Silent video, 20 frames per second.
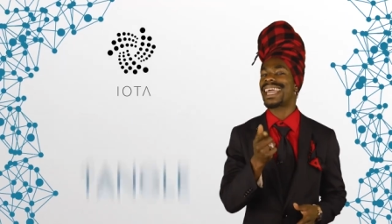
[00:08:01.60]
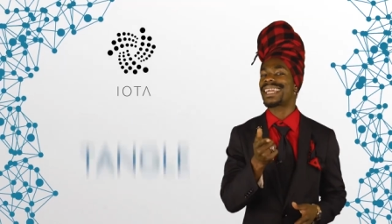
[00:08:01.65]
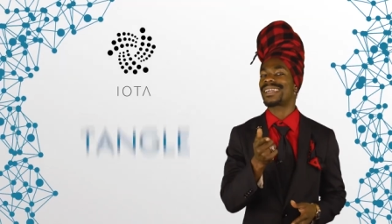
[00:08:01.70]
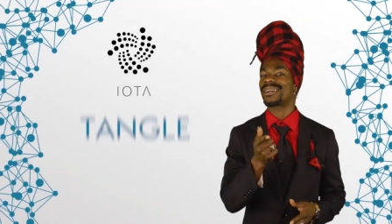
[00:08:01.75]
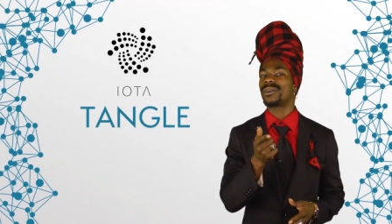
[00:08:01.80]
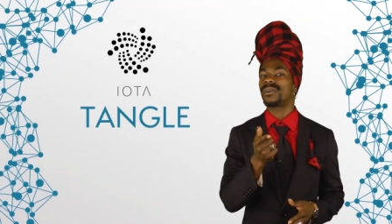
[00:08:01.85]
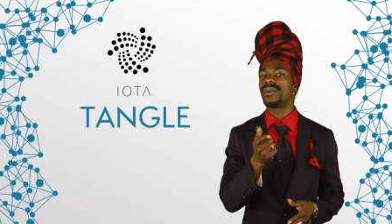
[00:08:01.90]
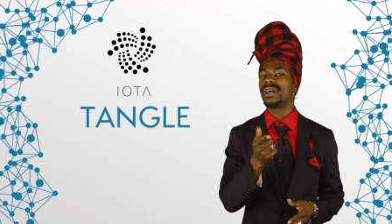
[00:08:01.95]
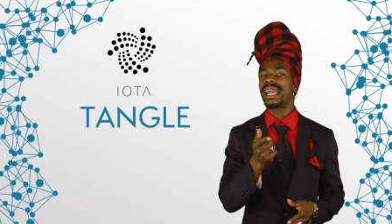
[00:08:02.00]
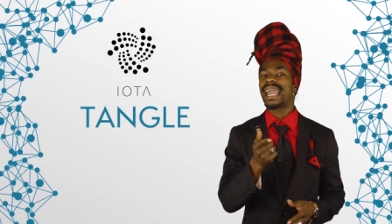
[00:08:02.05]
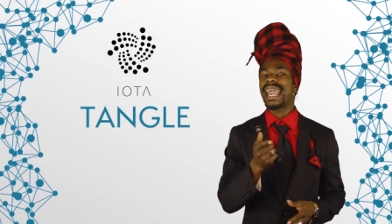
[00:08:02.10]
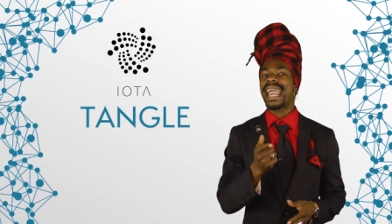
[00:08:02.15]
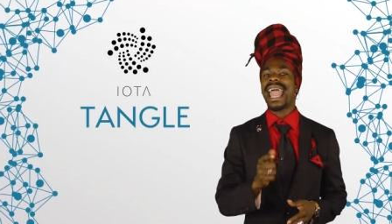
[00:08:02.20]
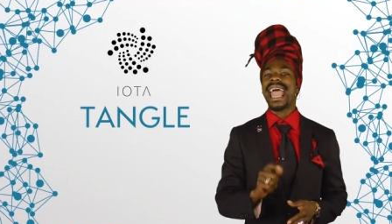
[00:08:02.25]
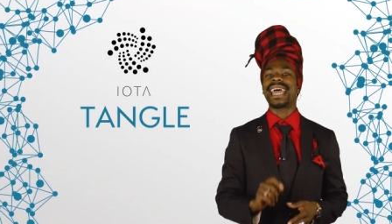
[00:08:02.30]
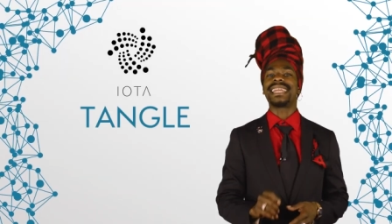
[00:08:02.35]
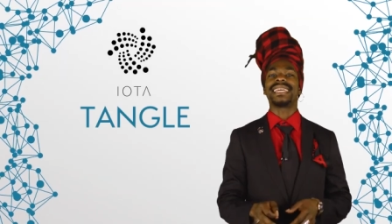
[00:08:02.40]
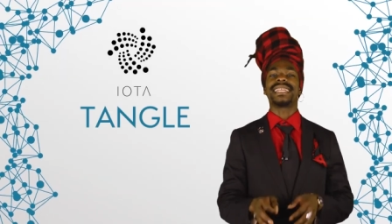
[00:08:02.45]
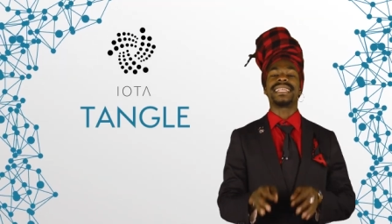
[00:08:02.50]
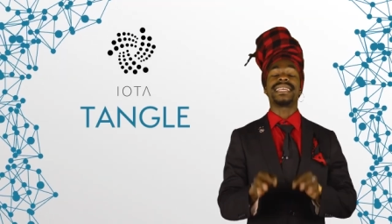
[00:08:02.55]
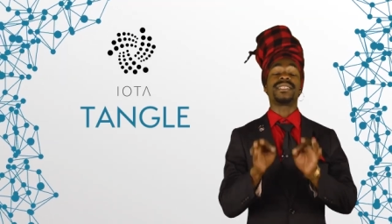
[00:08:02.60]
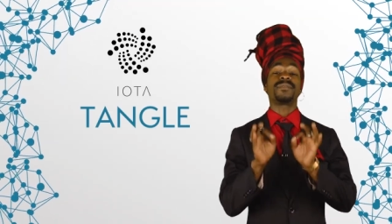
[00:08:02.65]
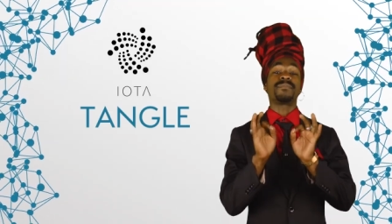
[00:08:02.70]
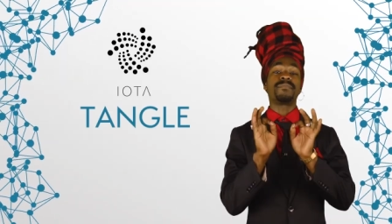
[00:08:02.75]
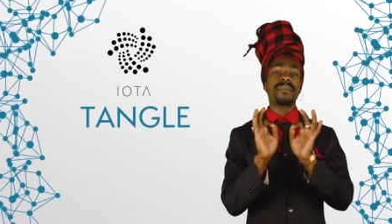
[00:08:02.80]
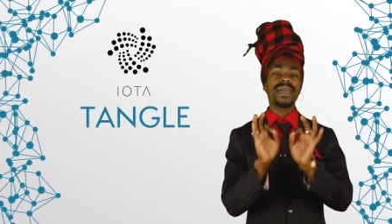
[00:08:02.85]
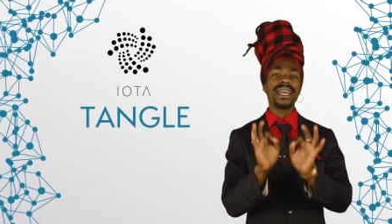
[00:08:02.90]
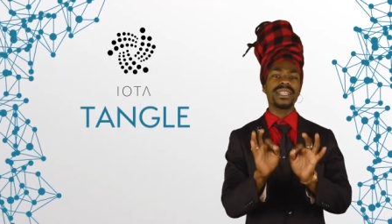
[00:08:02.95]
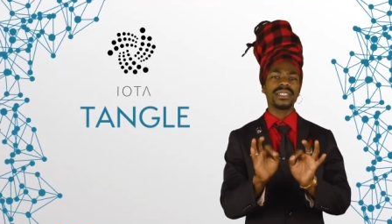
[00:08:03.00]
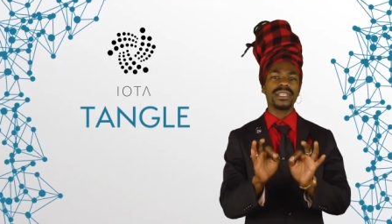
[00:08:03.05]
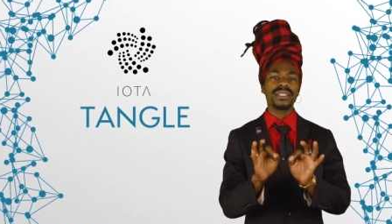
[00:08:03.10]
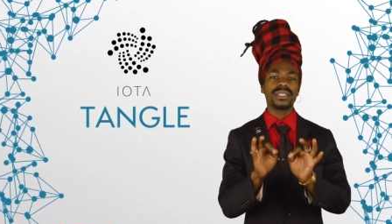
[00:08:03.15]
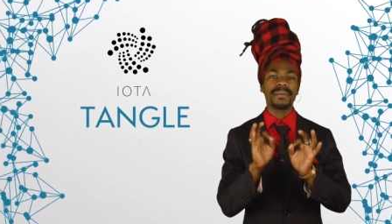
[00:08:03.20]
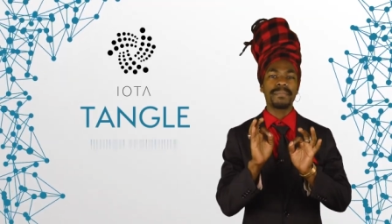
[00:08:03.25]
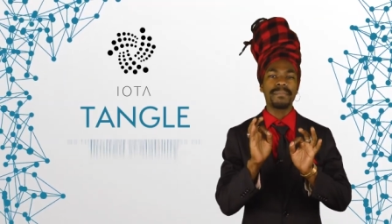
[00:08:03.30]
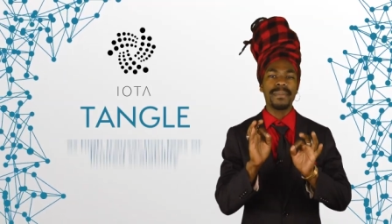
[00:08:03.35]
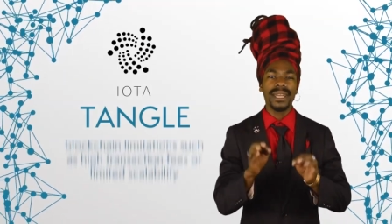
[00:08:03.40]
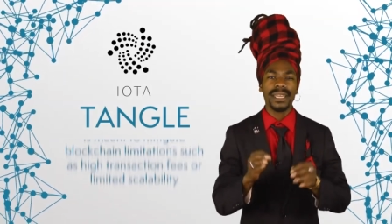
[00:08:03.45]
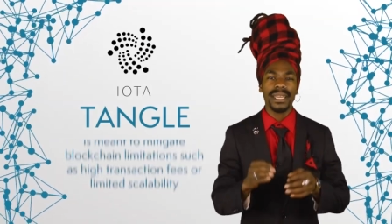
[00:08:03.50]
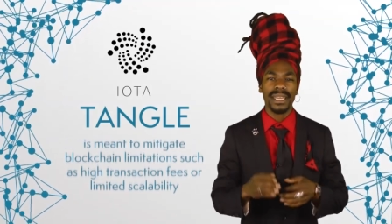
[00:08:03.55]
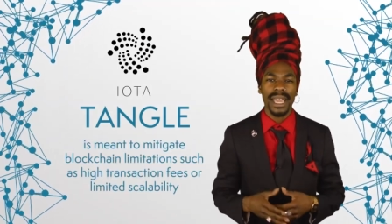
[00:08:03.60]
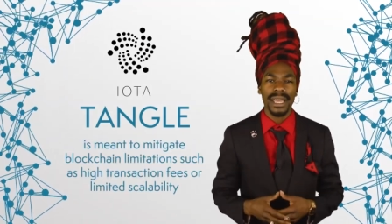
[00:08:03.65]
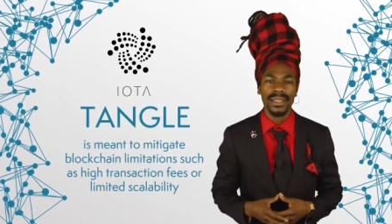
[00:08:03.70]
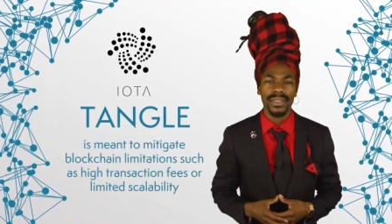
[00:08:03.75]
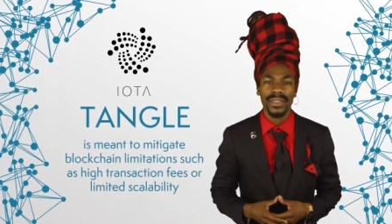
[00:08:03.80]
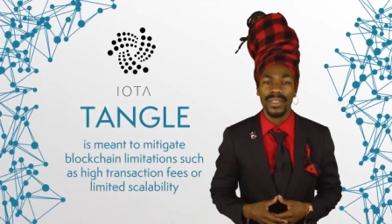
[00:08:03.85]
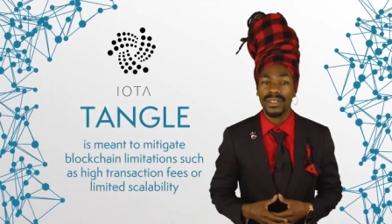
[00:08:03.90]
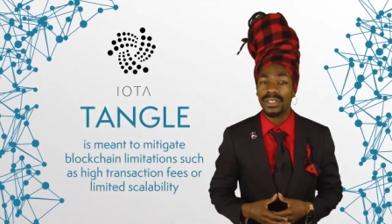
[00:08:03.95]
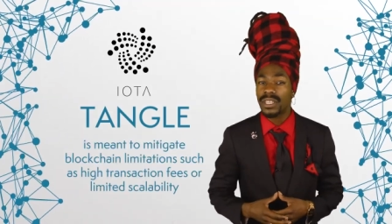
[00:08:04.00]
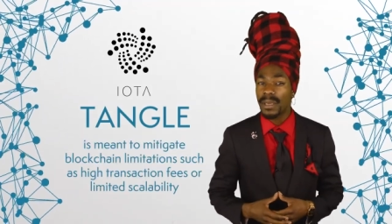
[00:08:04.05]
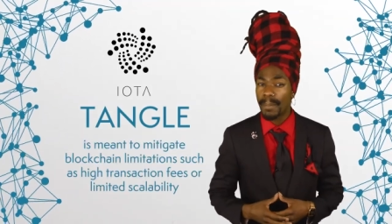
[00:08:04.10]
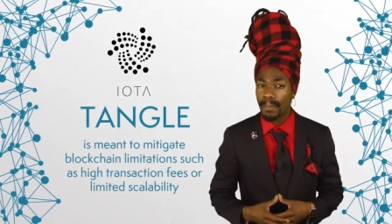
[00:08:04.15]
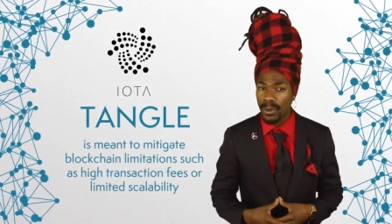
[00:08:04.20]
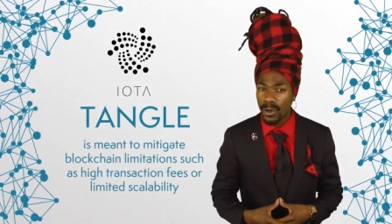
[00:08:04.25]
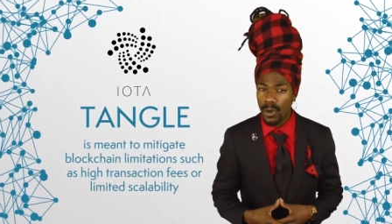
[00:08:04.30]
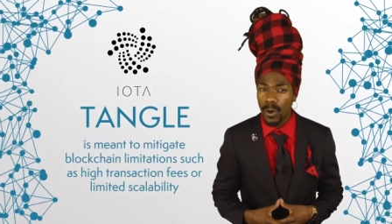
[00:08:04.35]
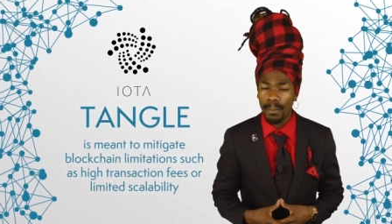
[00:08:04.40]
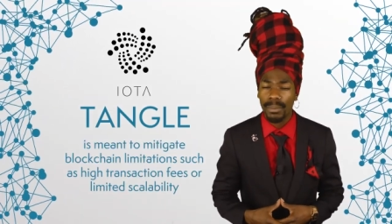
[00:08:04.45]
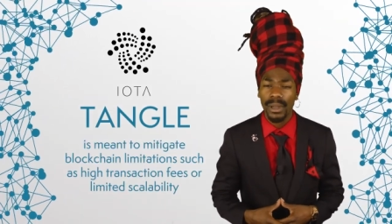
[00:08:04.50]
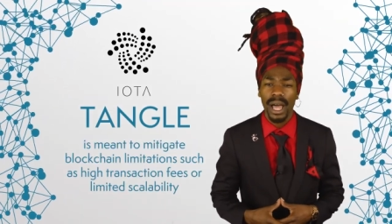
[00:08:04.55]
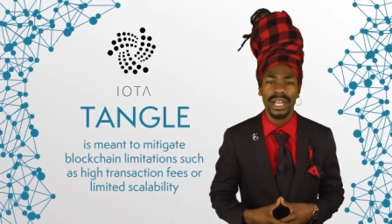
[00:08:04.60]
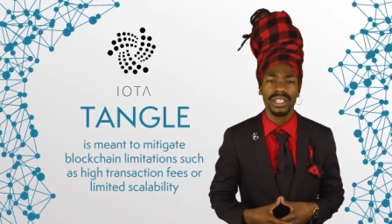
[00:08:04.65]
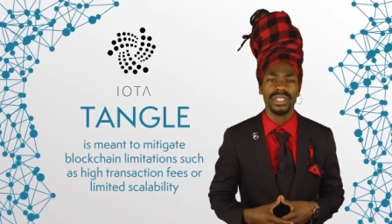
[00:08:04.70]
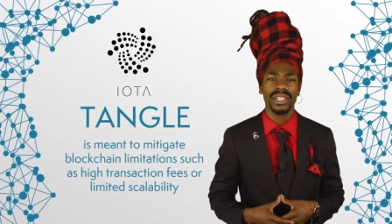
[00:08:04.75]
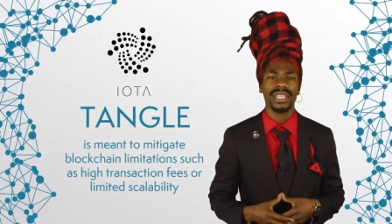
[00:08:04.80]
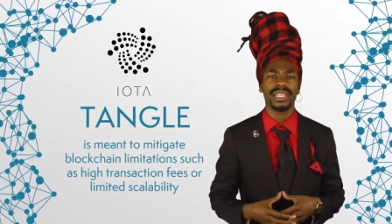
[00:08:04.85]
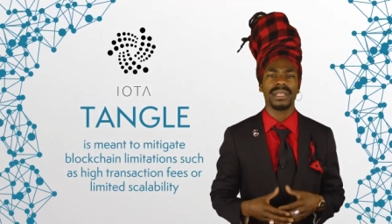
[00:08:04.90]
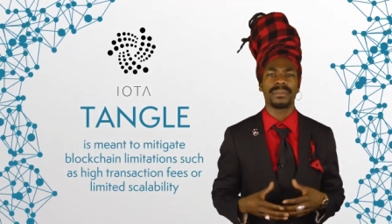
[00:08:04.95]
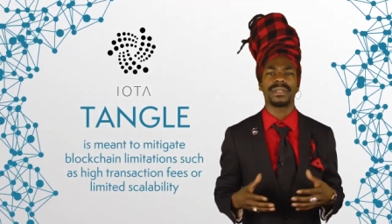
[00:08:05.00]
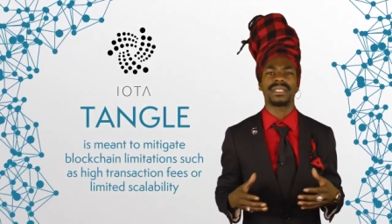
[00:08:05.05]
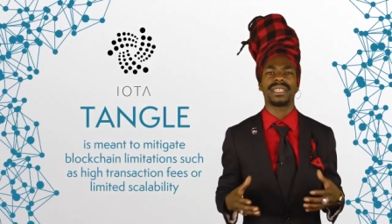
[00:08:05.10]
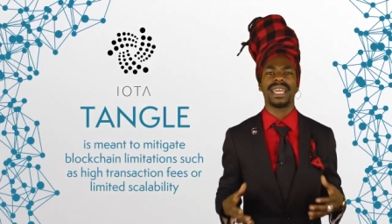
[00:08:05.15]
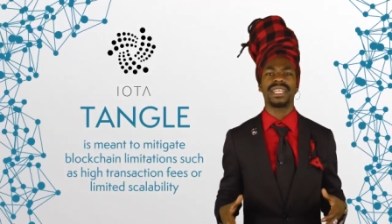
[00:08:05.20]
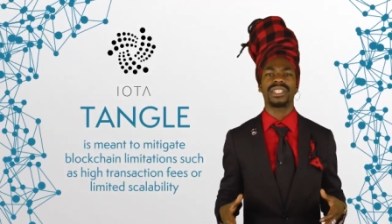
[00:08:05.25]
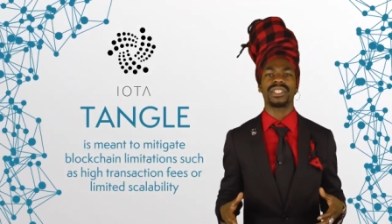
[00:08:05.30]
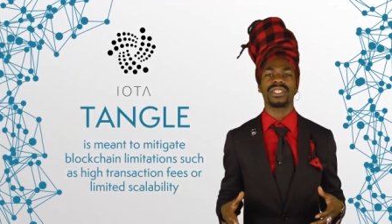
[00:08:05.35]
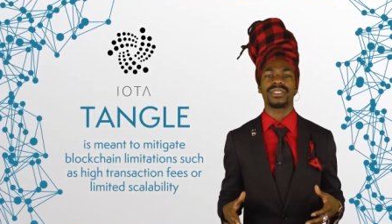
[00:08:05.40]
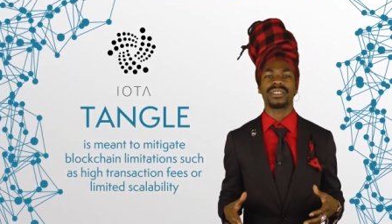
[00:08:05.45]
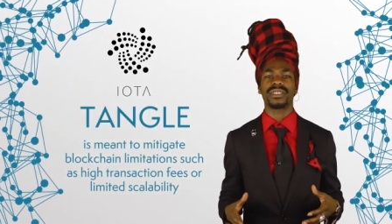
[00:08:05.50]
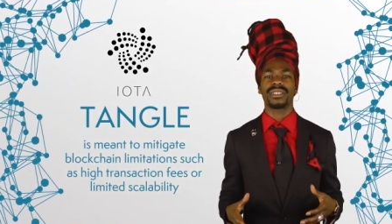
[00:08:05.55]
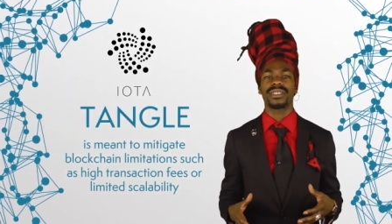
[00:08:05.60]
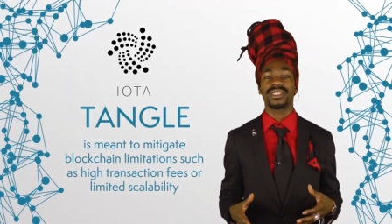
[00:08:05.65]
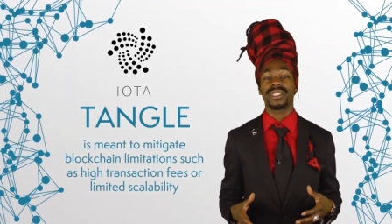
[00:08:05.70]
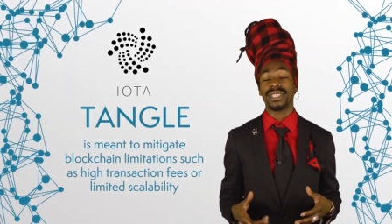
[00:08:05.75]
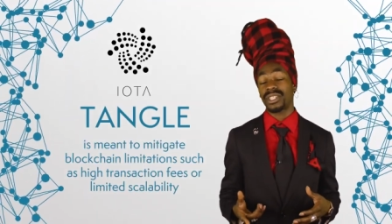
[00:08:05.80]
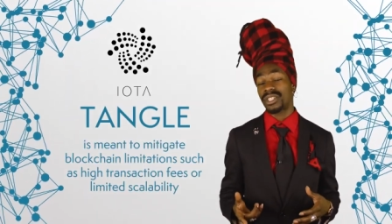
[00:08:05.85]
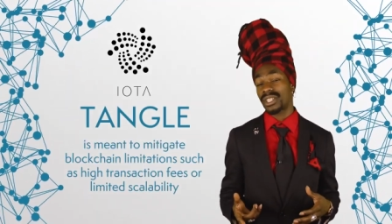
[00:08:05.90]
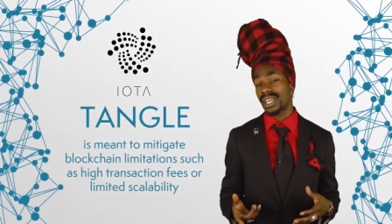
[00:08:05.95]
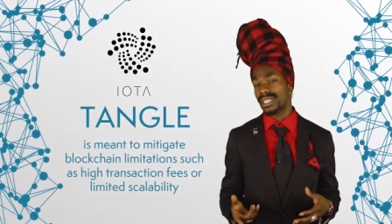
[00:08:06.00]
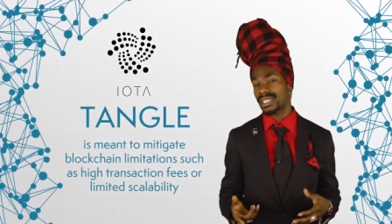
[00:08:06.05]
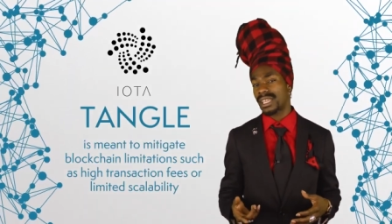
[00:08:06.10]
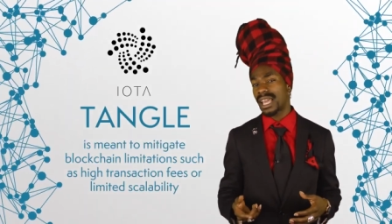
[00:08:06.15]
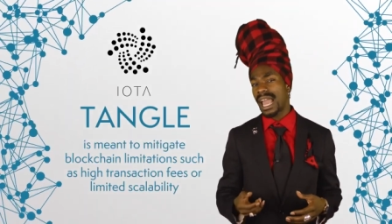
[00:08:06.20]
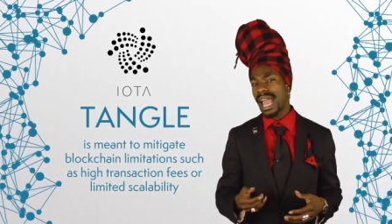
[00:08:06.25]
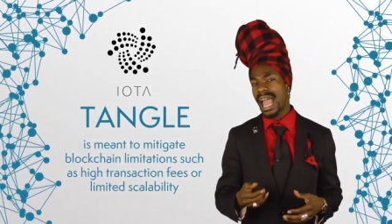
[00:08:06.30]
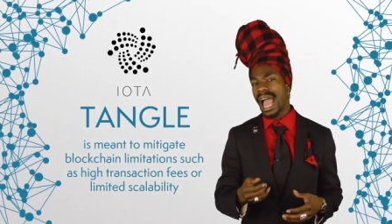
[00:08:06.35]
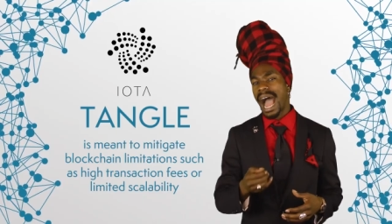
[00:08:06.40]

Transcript: Tangle, and it is meant to mitigate the typical blockchain limitations, such as